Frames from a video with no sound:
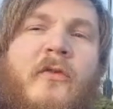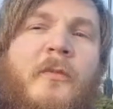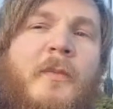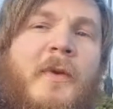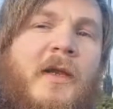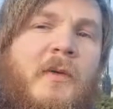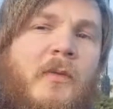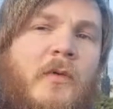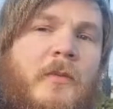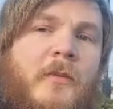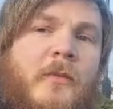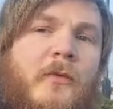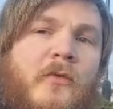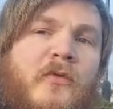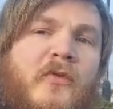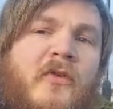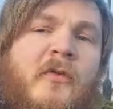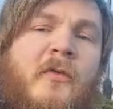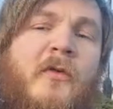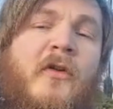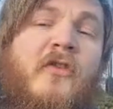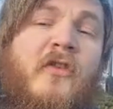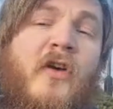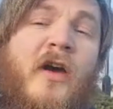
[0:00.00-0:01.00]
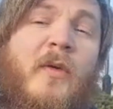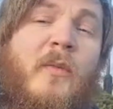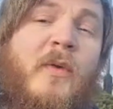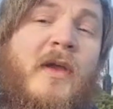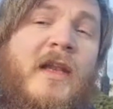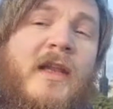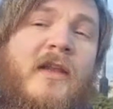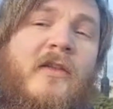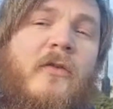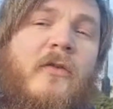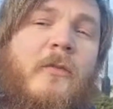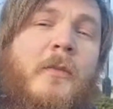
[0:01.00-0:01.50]
of speed wobbles is because
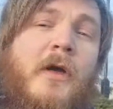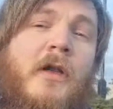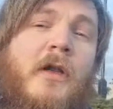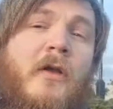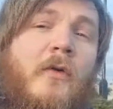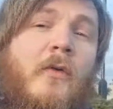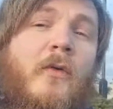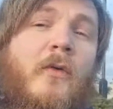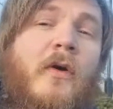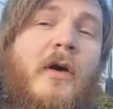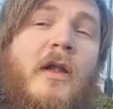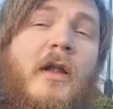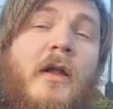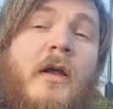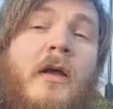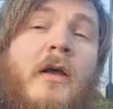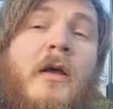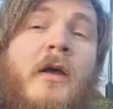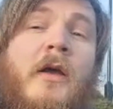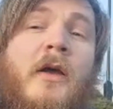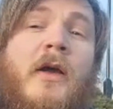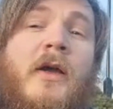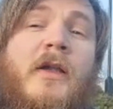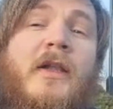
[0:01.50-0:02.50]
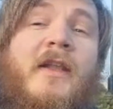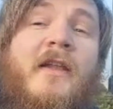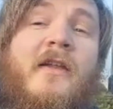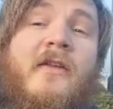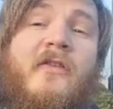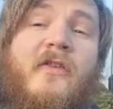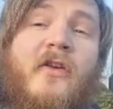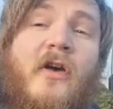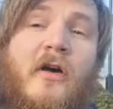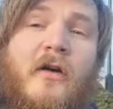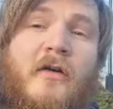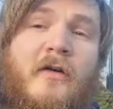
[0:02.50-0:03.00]
I went into my Lacroix
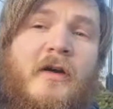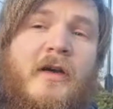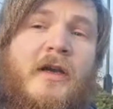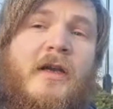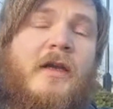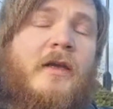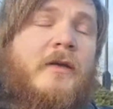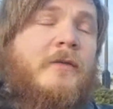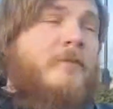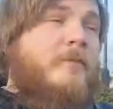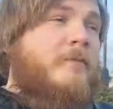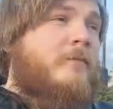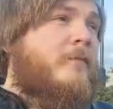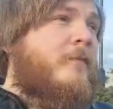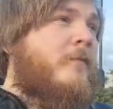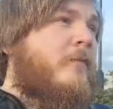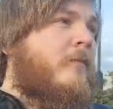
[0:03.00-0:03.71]
Nazaré